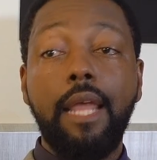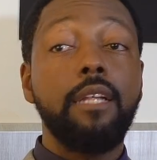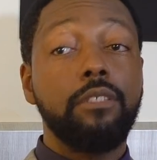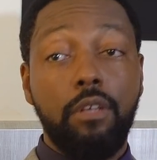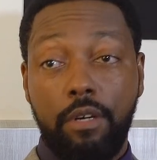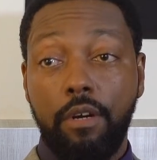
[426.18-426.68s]
And it
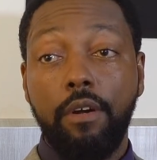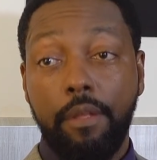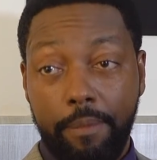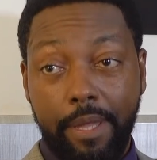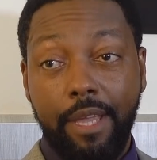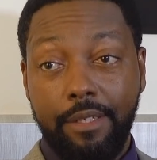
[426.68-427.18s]
started
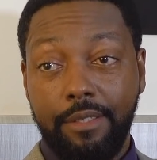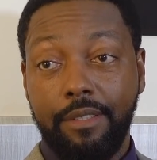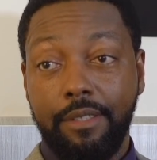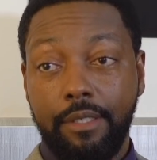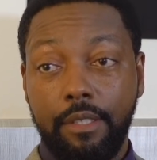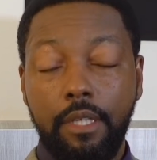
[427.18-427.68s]
hurting bad.
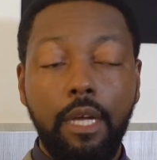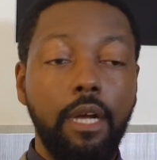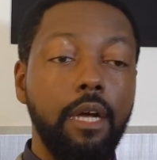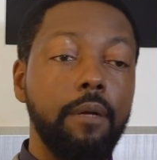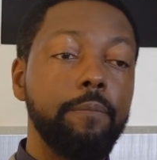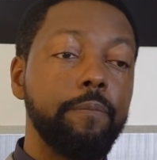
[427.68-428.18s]

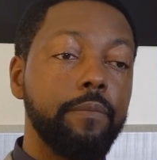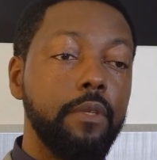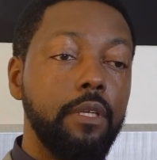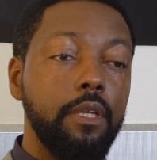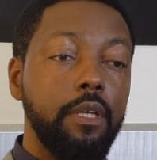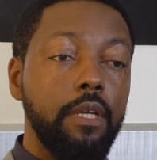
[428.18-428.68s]

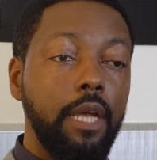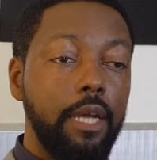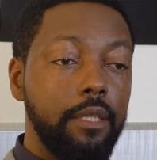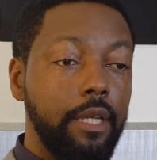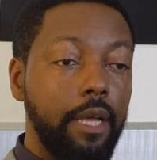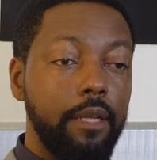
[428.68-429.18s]

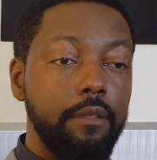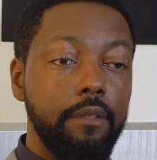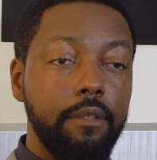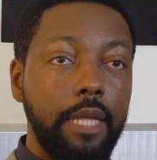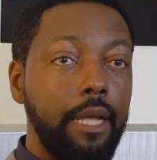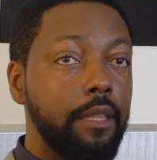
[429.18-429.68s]
And then
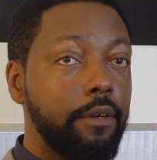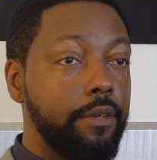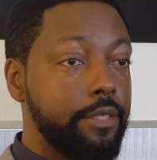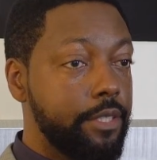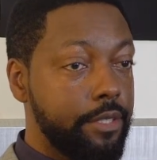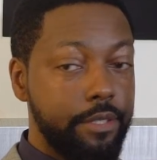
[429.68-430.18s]
they
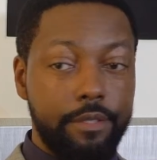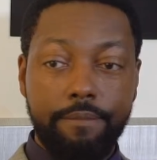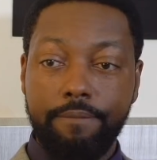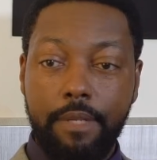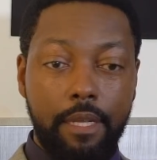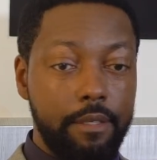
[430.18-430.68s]
literally just
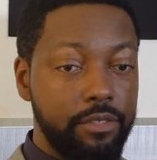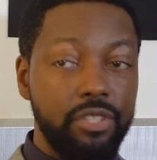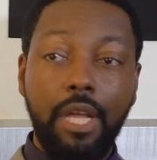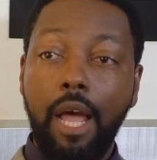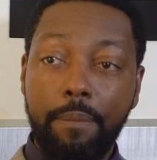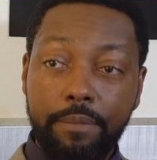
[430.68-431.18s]

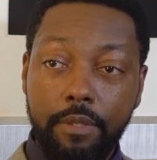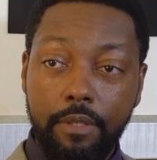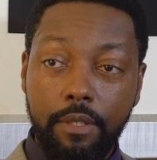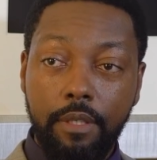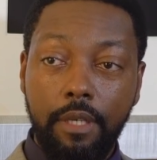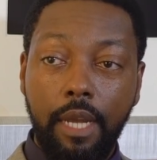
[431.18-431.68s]
stopped,
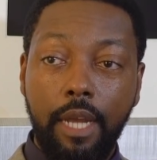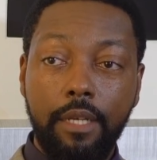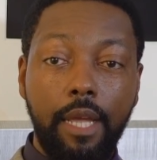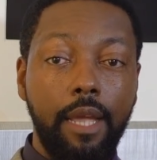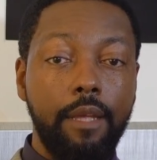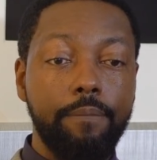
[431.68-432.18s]
and
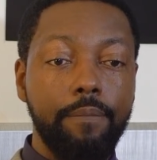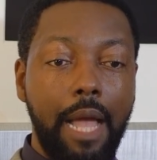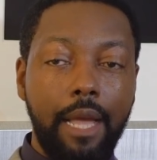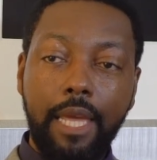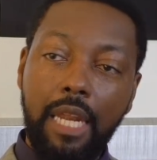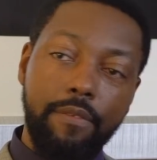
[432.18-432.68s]

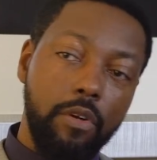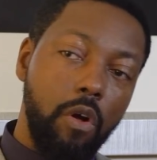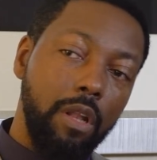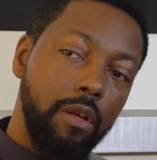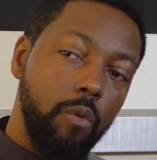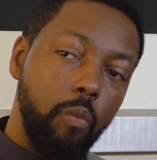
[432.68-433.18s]
I can't even
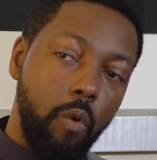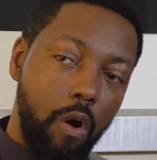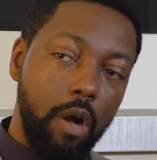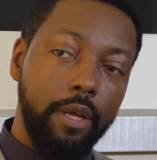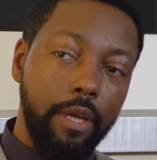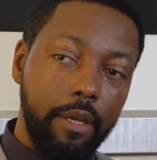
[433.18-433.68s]
call it
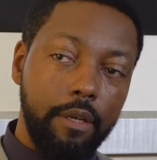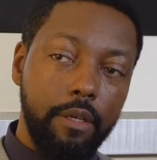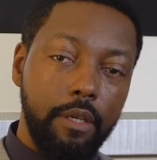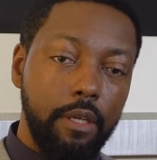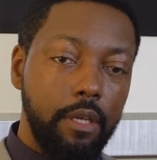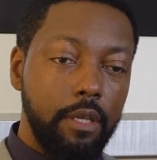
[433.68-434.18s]
walking.
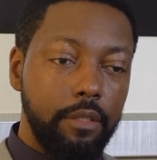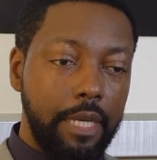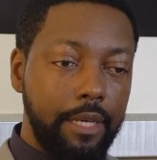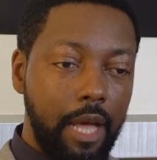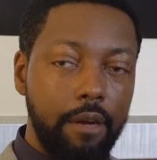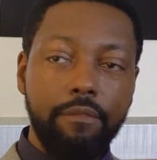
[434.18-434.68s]
They
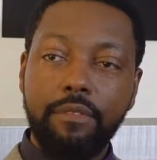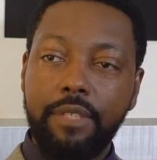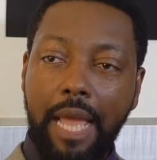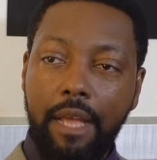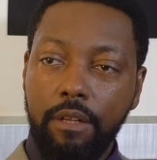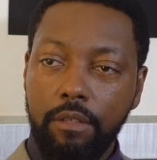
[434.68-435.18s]
kind of
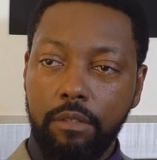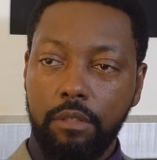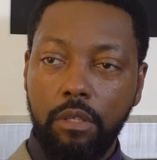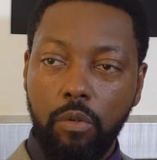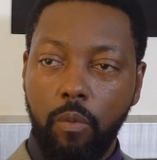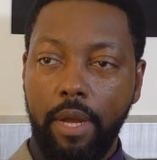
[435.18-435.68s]
dangled
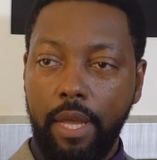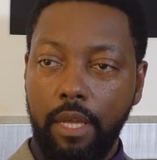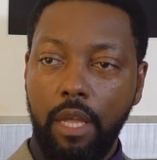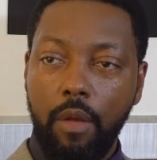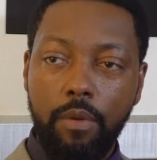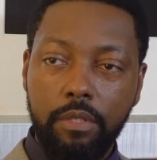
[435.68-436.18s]

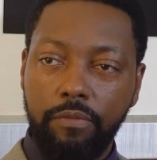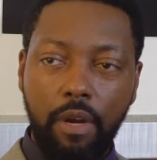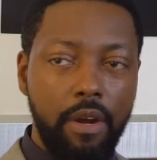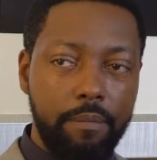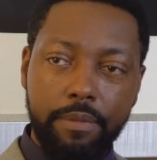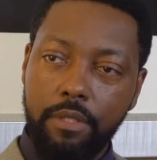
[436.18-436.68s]
away. It was
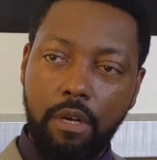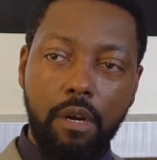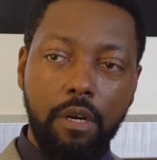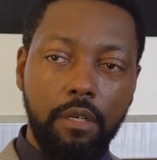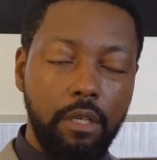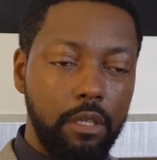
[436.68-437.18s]
very
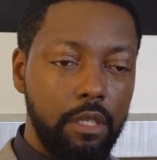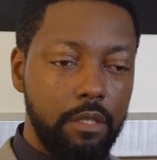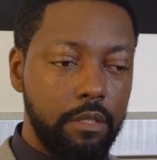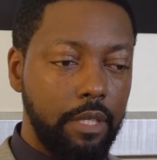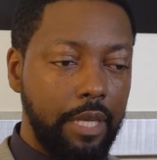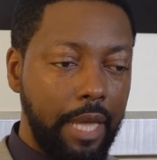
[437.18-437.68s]
bizarre.
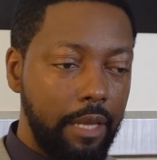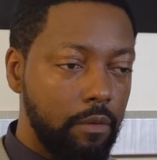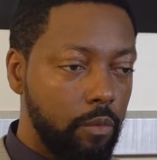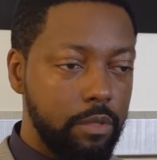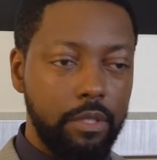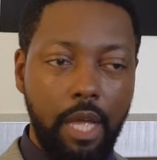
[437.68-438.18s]
This gait
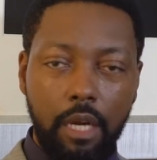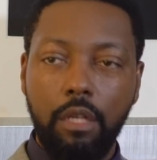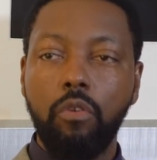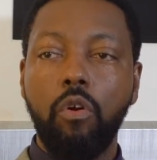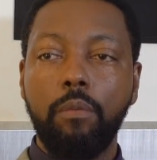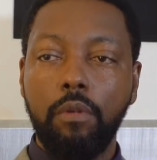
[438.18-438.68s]
was not a
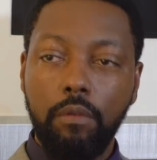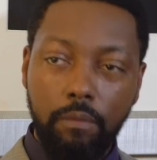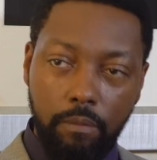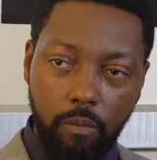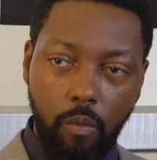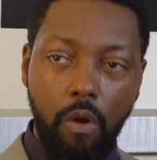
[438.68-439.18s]
normal
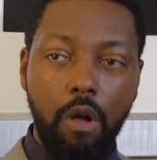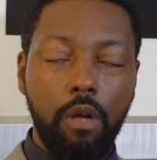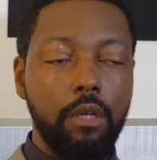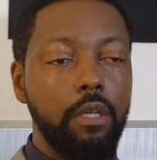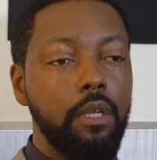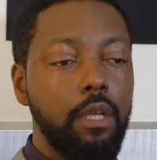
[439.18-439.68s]
walk.